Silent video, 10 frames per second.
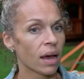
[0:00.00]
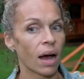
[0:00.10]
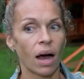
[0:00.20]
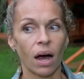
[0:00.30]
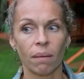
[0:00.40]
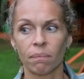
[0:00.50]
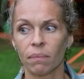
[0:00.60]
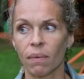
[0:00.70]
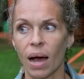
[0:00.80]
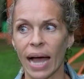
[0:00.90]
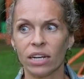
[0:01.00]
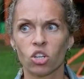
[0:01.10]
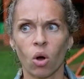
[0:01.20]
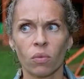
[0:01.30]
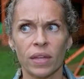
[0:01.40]
Um, I
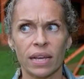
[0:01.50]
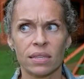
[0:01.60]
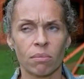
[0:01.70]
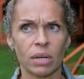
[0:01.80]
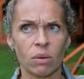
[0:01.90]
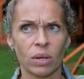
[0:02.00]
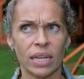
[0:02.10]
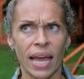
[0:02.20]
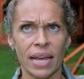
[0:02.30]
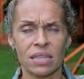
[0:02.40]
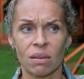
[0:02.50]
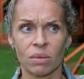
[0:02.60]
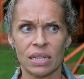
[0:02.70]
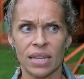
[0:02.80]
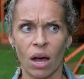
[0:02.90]
don't think somebody would case
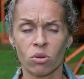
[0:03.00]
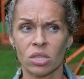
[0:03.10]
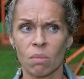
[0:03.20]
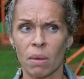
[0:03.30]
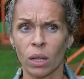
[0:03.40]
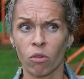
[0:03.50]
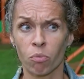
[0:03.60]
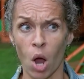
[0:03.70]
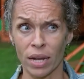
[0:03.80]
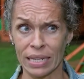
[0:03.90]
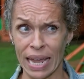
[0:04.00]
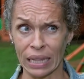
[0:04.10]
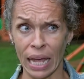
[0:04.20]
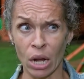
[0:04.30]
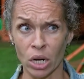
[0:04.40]
somebody's house in the middle of broad
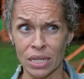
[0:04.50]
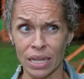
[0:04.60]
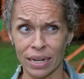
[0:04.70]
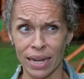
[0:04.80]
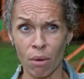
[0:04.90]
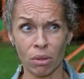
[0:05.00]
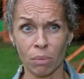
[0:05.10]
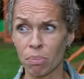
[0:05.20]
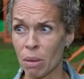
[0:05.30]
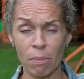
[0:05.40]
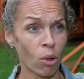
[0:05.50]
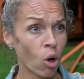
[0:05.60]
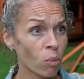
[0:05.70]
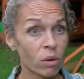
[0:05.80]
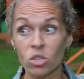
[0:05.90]
daylight on a Sunday with people
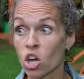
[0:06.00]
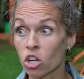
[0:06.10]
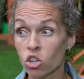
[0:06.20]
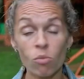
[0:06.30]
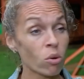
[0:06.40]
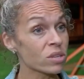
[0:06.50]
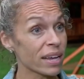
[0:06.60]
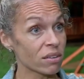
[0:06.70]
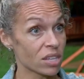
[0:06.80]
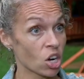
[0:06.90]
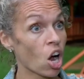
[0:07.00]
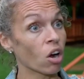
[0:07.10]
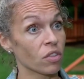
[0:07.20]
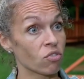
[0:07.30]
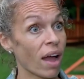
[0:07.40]
home. There was two motorcycles and a car
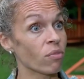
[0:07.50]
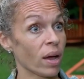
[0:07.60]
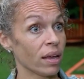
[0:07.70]
in the driveway.